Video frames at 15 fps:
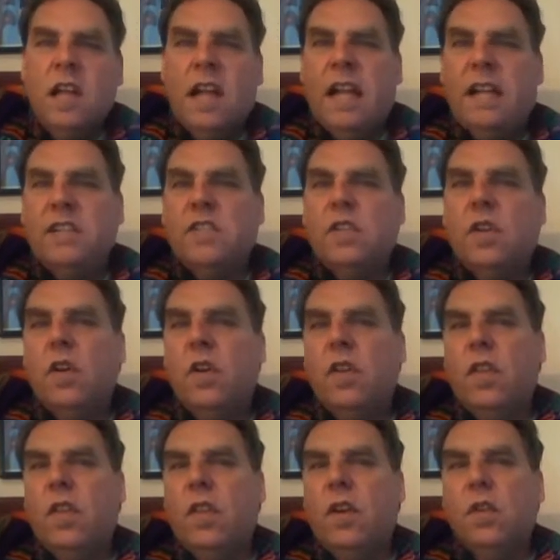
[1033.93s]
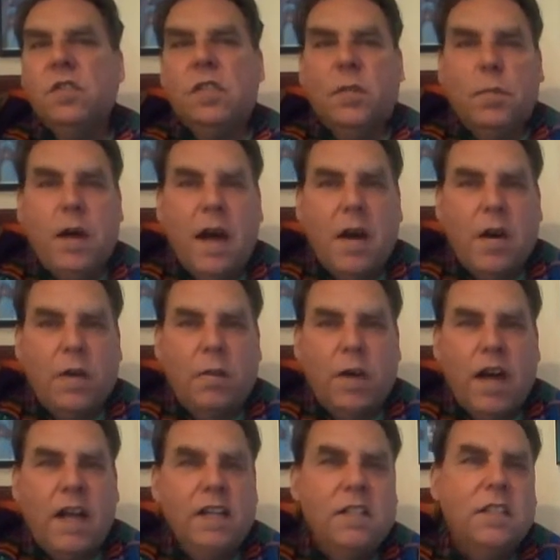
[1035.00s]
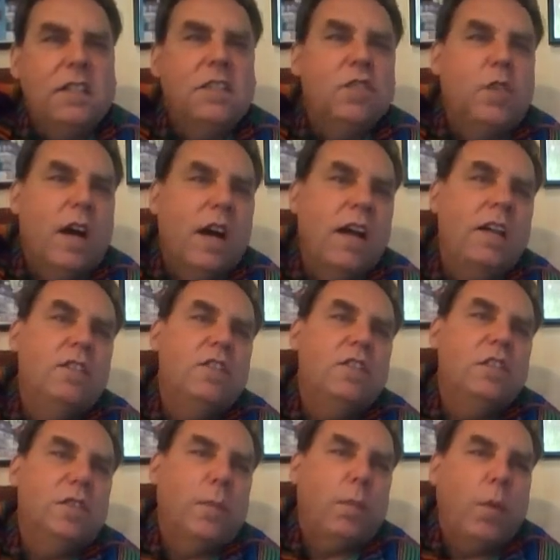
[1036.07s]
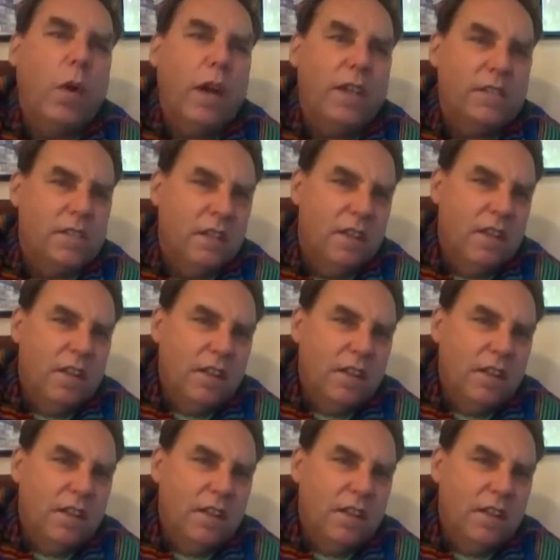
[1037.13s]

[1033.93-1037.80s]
as those in power violently try to suppress